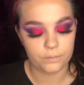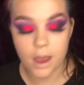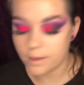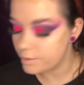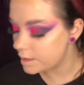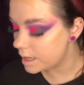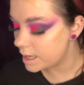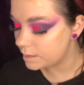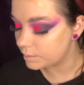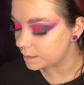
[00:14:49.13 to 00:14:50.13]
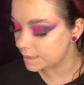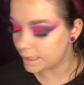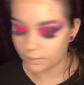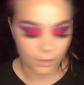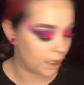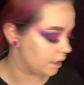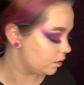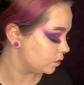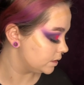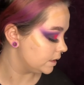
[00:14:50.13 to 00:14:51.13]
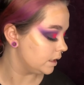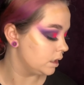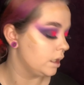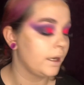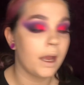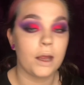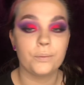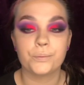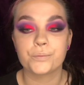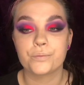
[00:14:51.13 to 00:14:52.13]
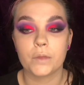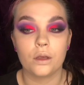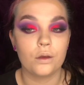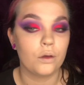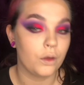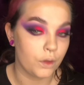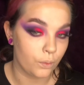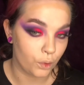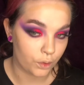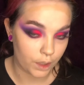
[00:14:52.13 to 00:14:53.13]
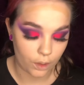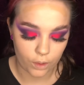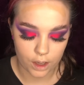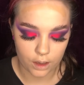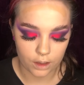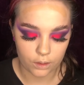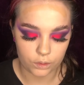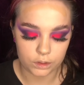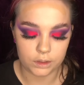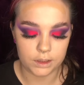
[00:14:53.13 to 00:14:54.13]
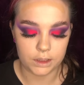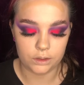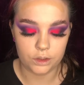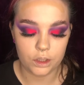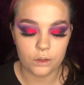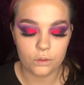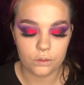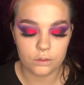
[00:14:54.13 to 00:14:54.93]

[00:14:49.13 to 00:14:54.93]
And then I'm going to take my concealer again and then put that where I would conceal too.